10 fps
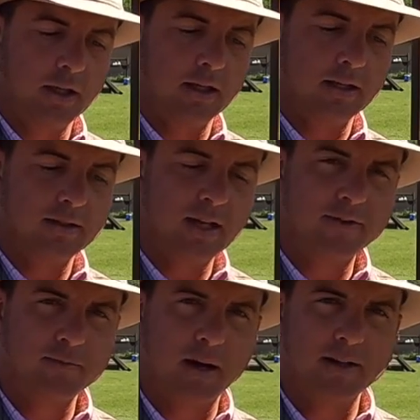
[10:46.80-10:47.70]
in a safe
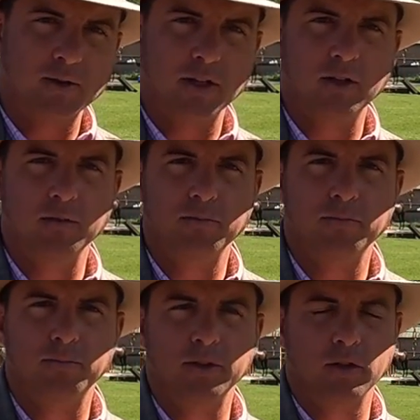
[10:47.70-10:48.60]
spot so they couldn't
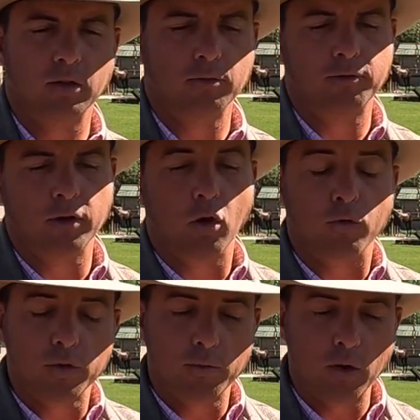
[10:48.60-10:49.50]
put their foot
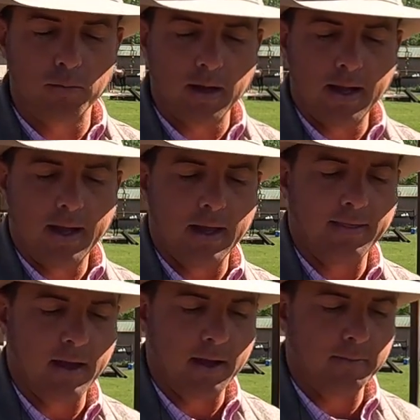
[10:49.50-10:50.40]
over the rope.
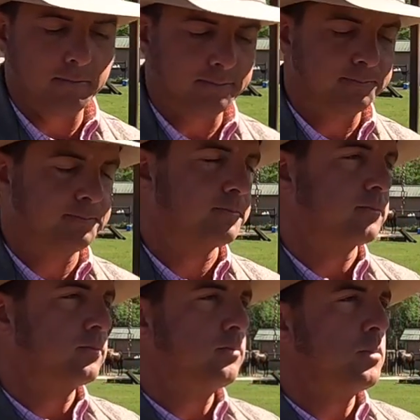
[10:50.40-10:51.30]
And then
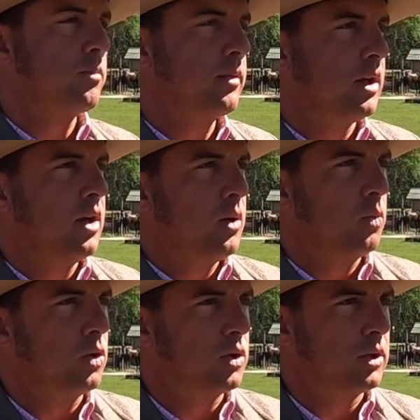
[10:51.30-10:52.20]

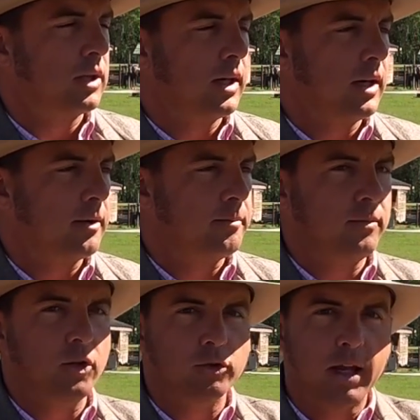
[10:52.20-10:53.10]
we'll
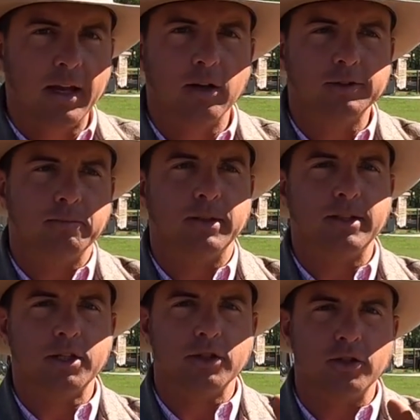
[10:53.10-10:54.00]
use angles and
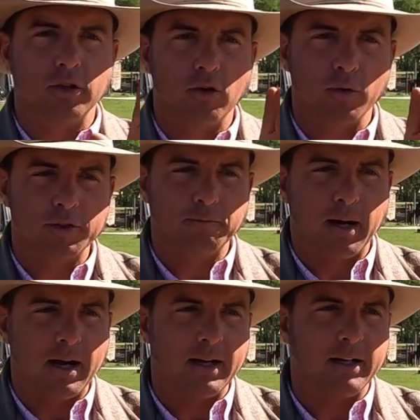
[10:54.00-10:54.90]
positions to go to a
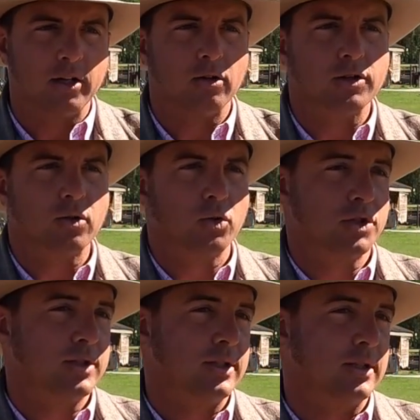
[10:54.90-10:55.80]
spot and encourage the
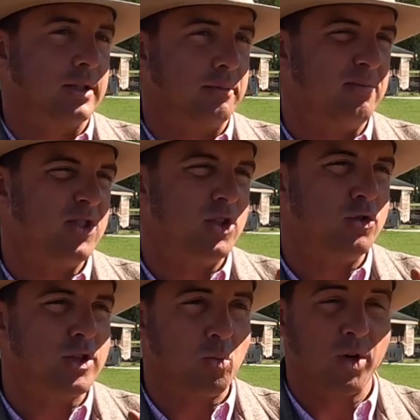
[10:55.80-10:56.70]
horse to
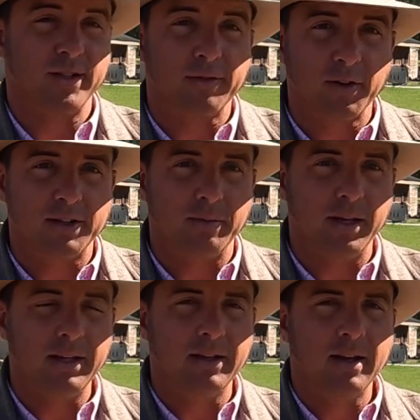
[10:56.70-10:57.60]
choose somewhere different to
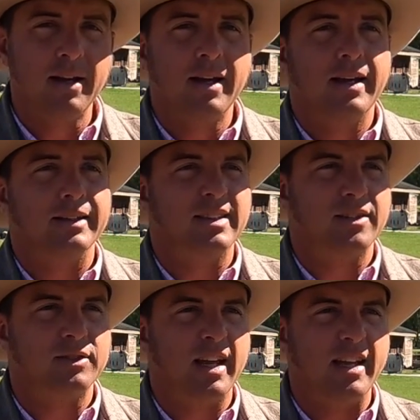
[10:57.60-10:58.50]
be. Instead
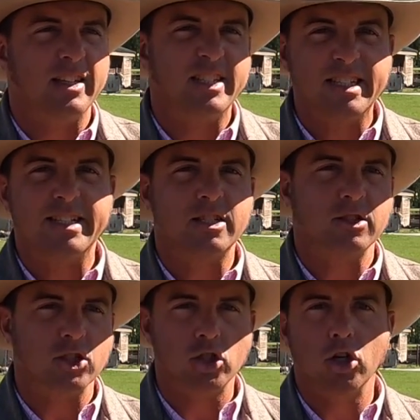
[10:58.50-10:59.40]
of saying canter
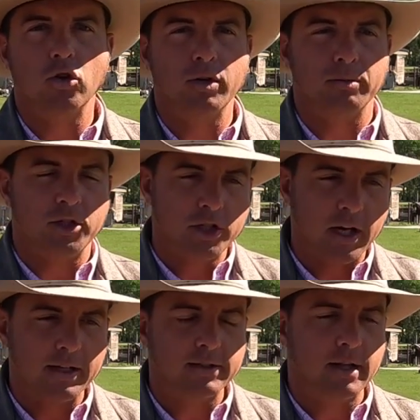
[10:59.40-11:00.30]
and go and
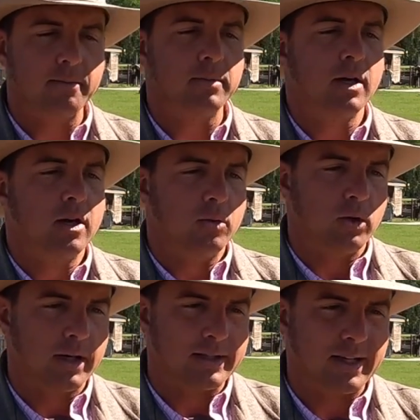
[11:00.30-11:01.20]
chase them, we'll
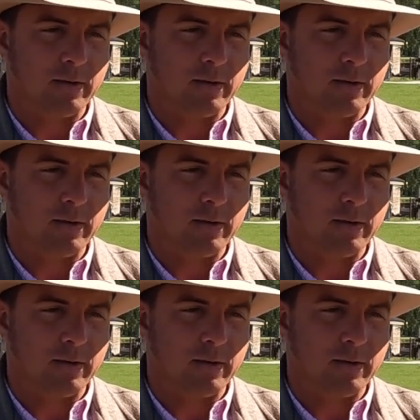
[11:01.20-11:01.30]
kind of say